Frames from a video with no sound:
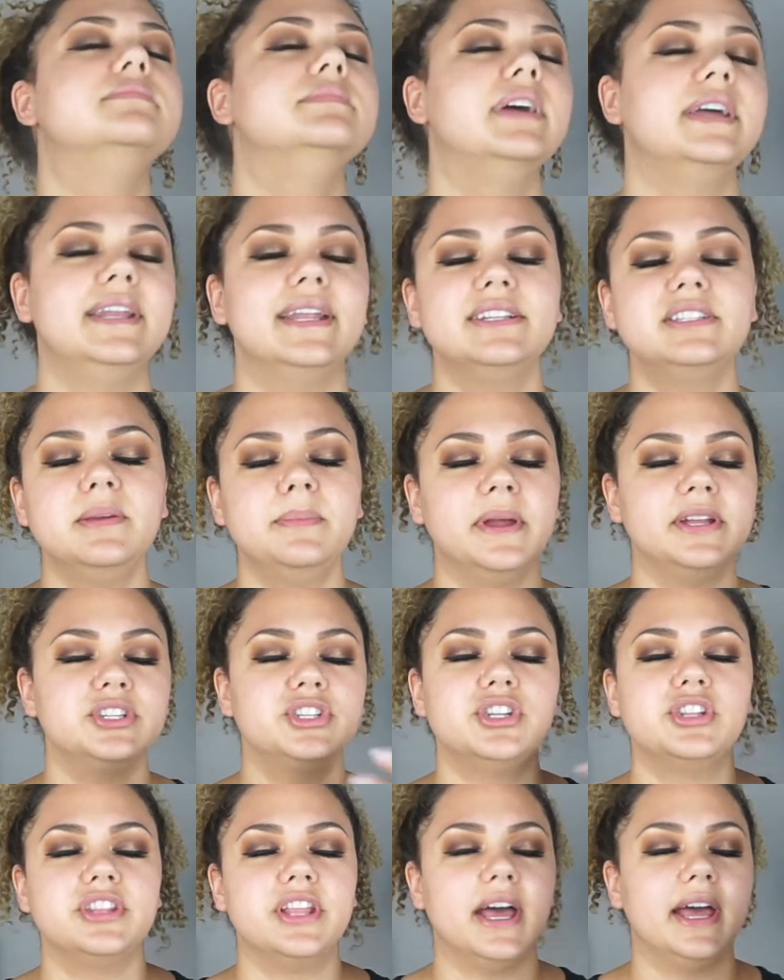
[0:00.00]
And not to
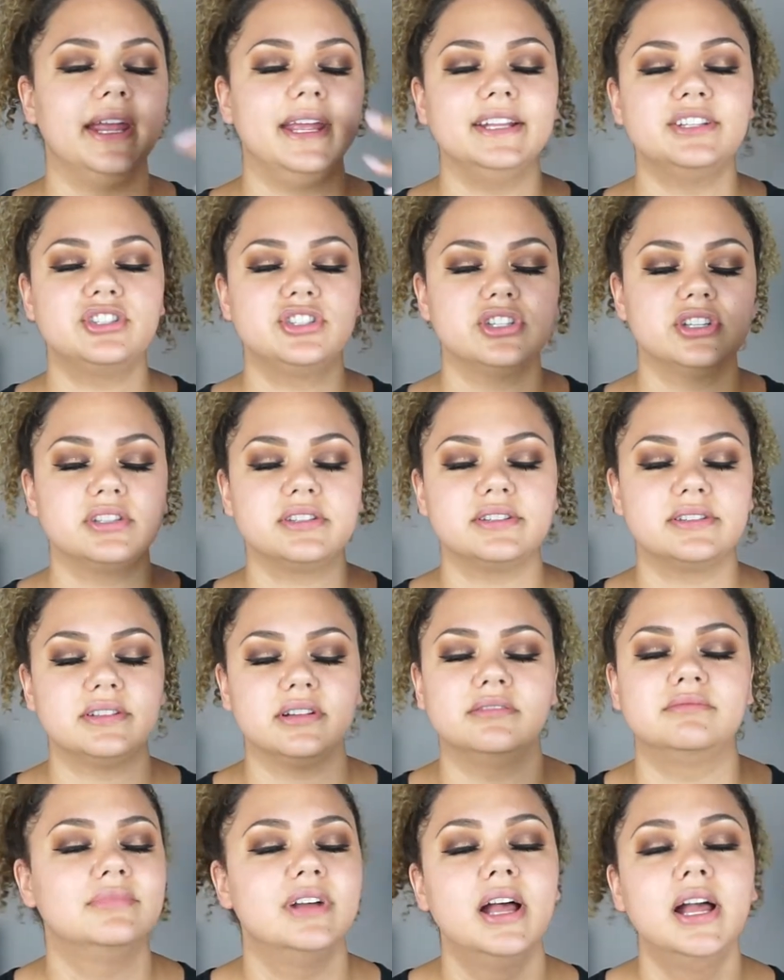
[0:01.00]
mention that it's just
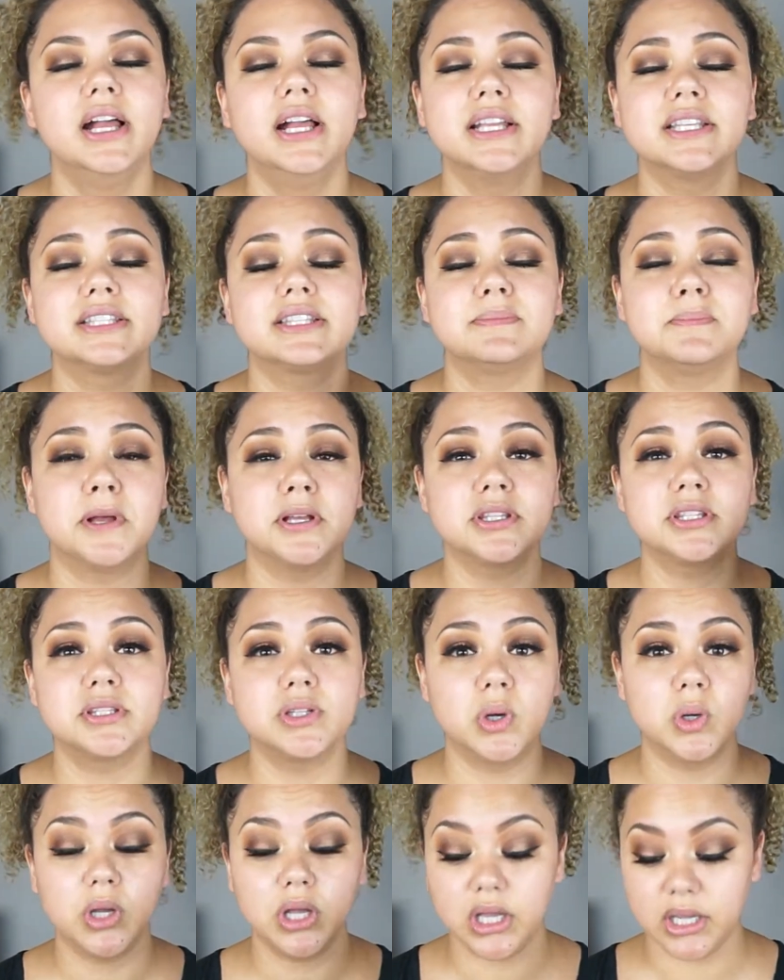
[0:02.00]
smells
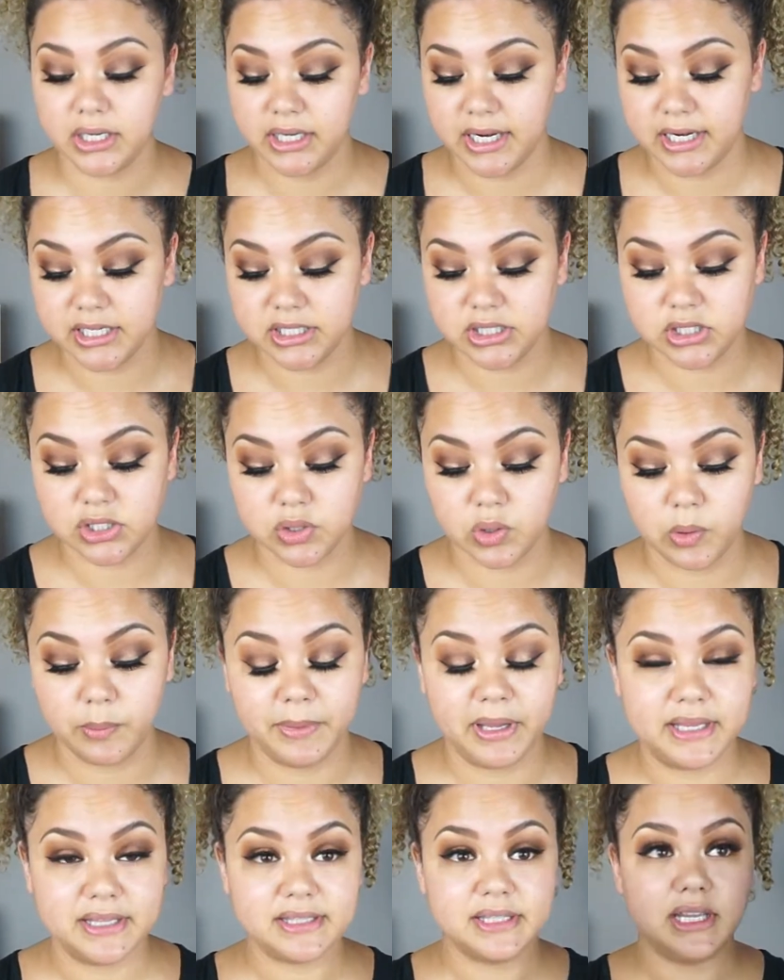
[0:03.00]
so good and it's so
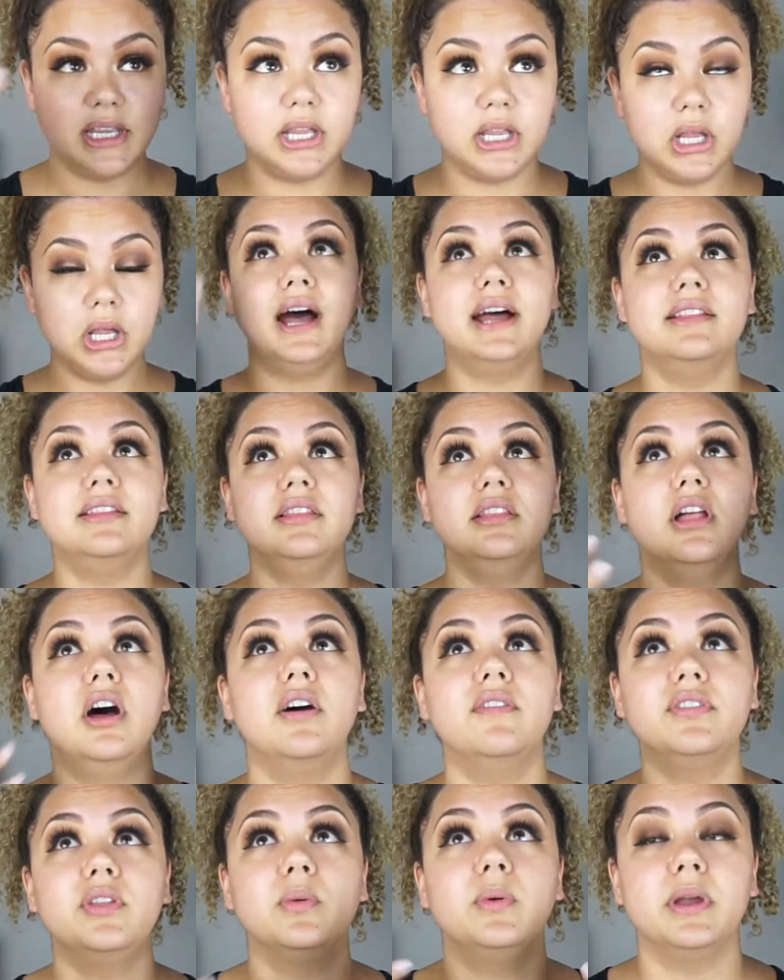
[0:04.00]
amazing. I
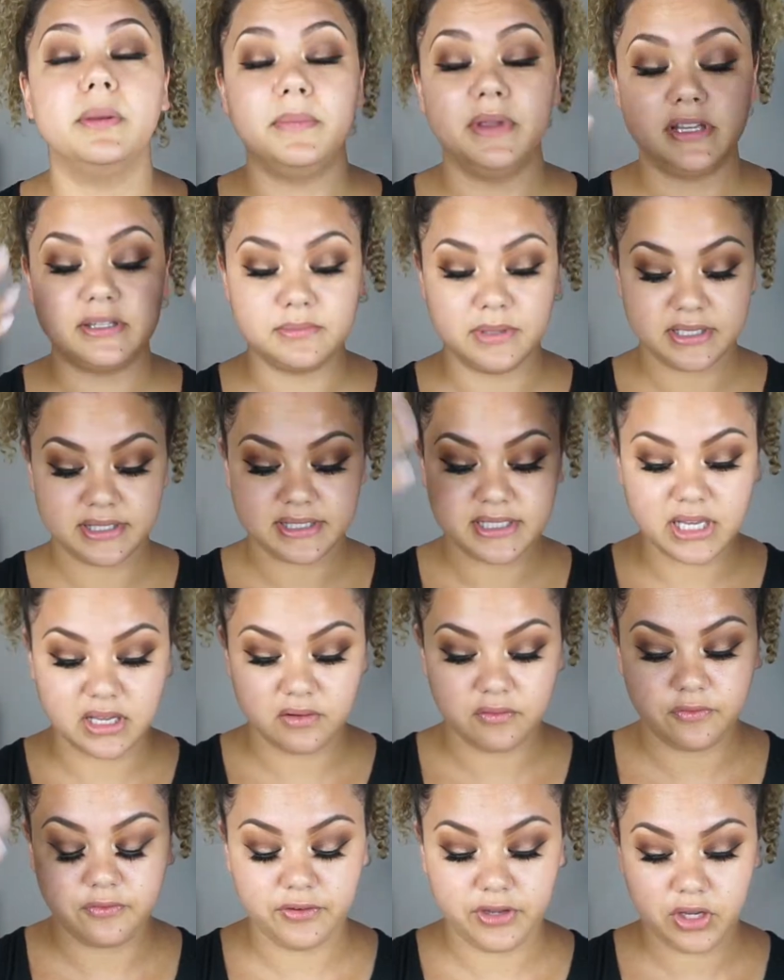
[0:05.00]
love the way it makes my
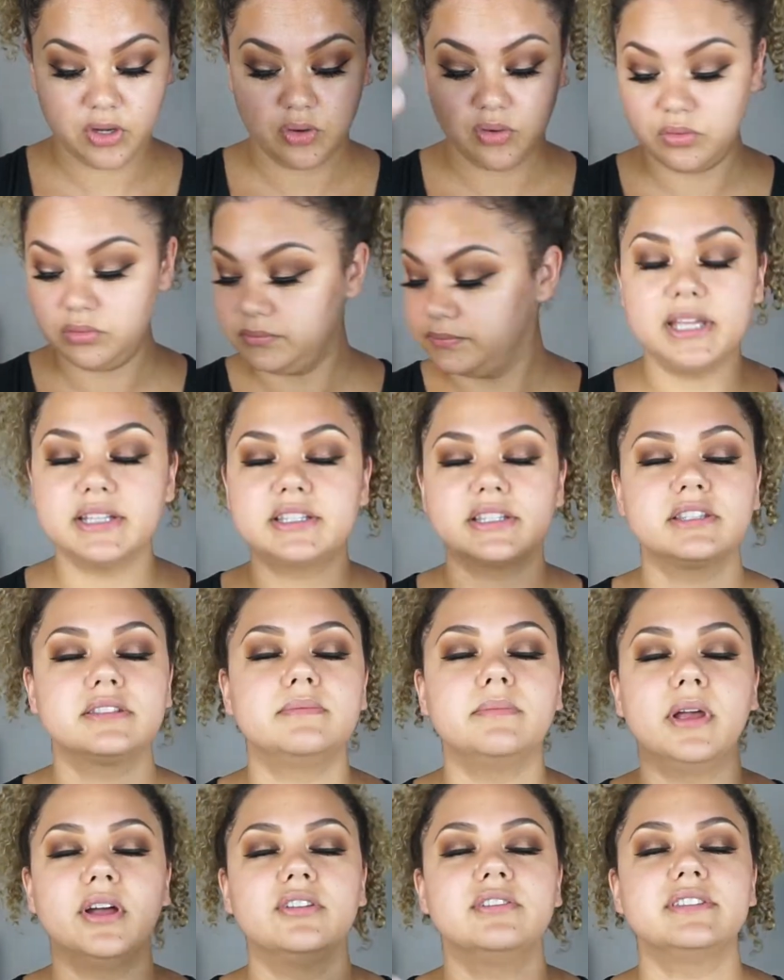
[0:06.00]
skin feel. It
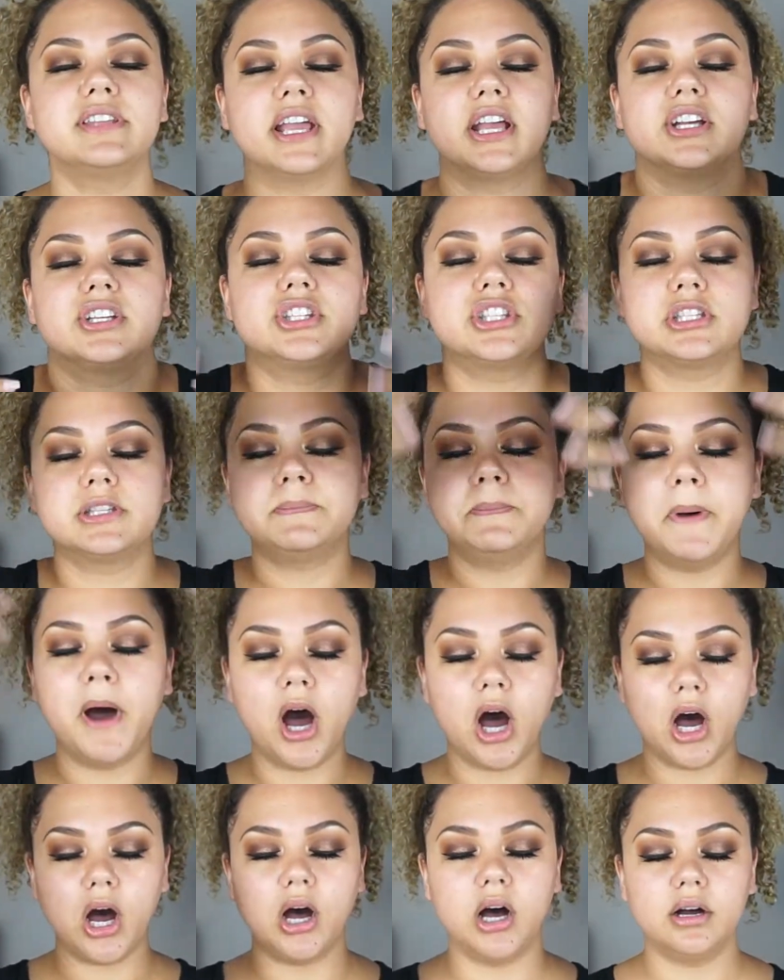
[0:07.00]
smells like a
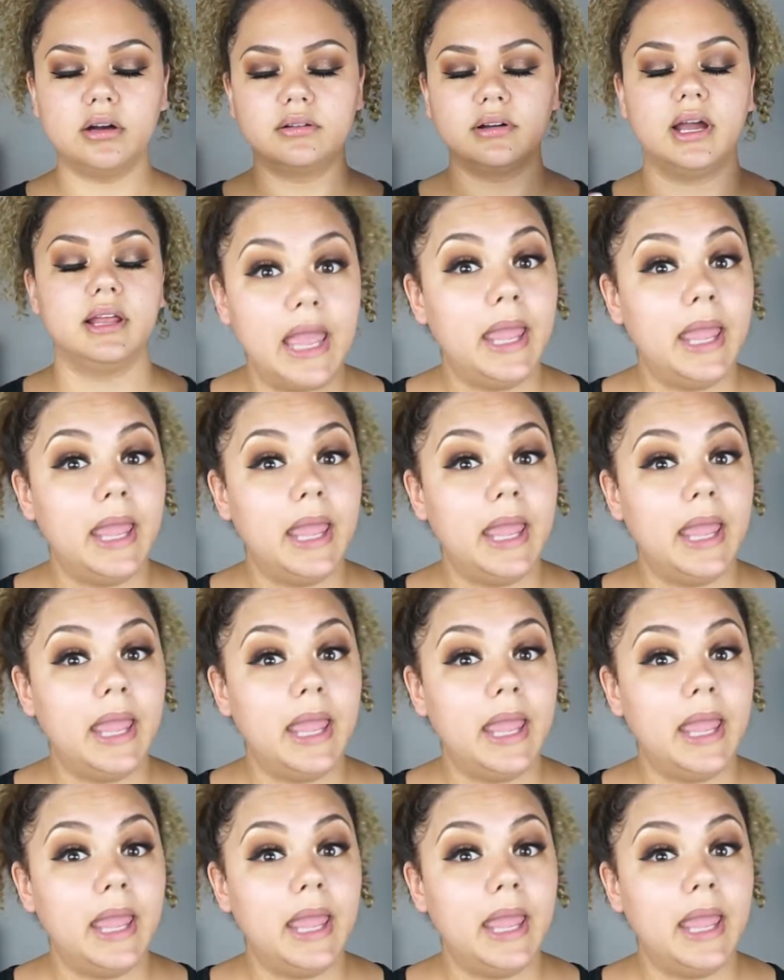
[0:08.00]
spa.